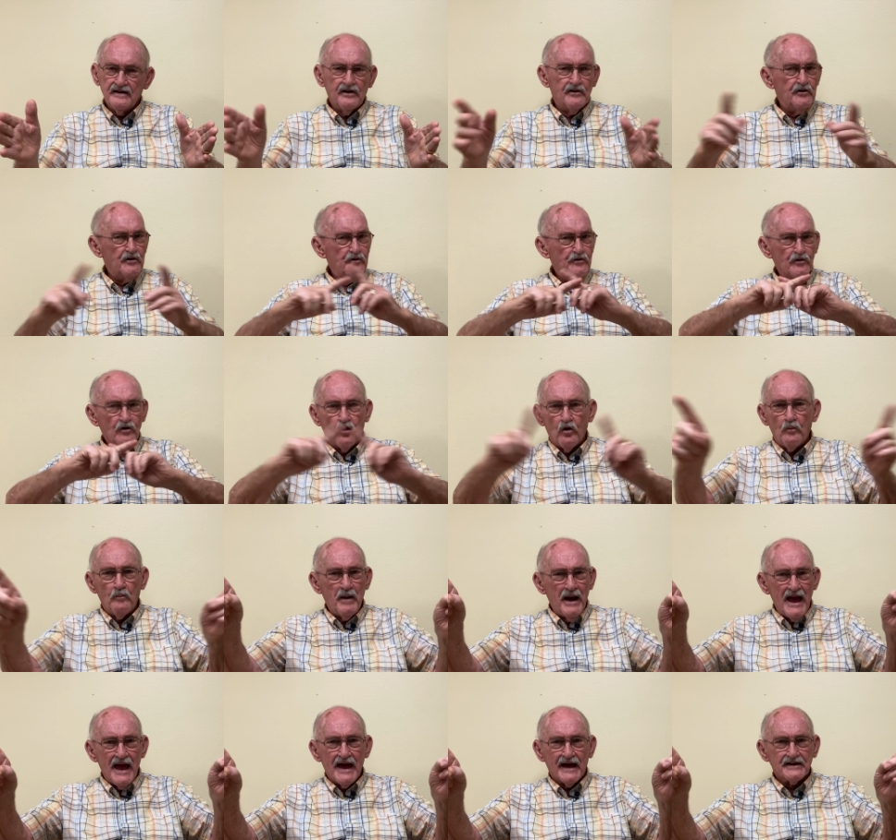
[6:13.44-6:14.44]
No
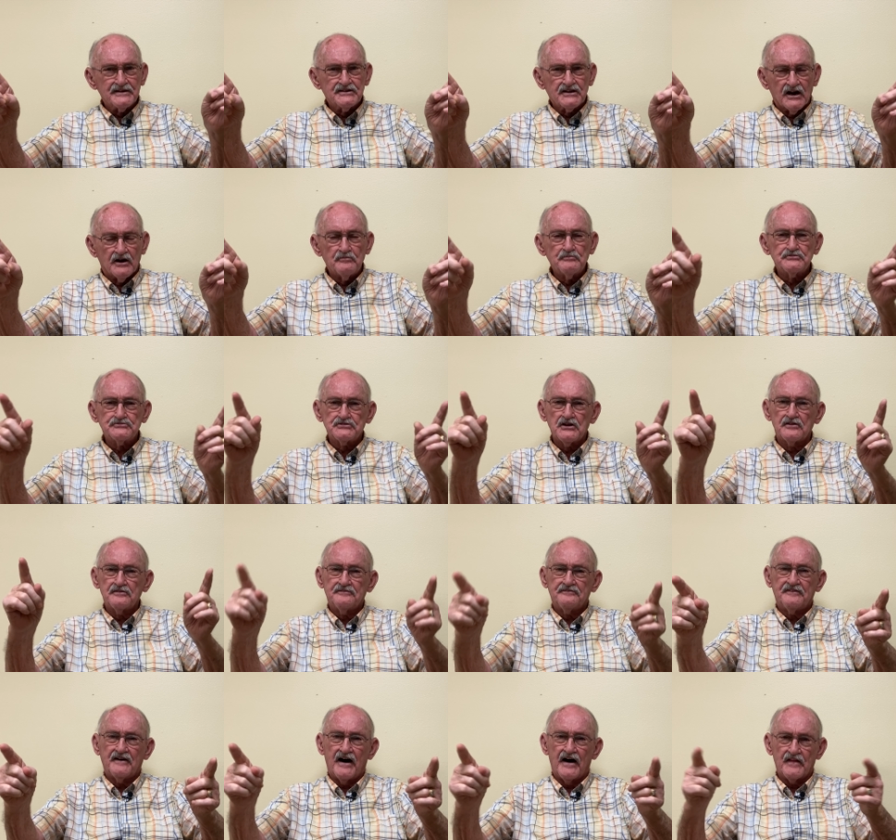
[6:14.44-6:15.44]
man comes to the
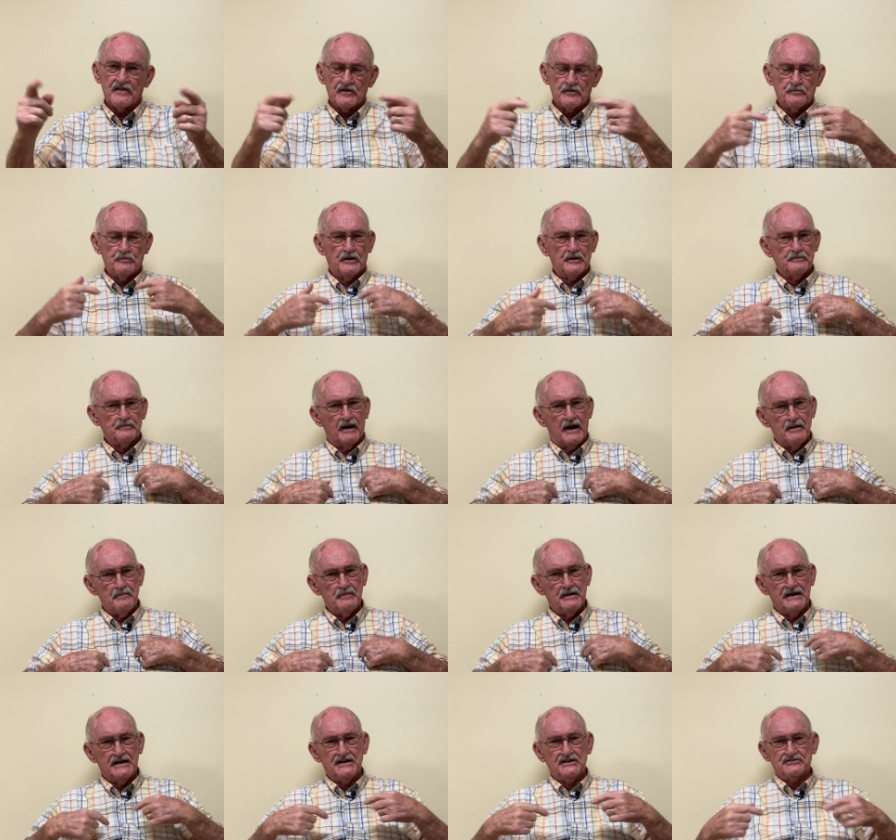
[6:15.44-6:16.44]
Father but by
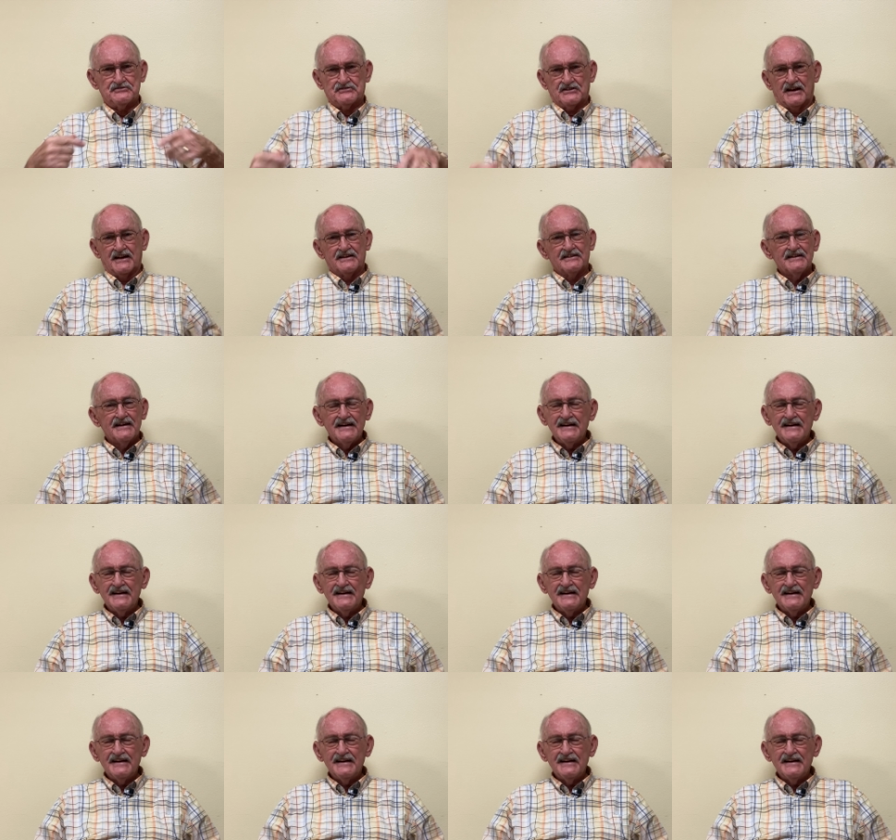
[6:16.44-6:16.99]
me, he said.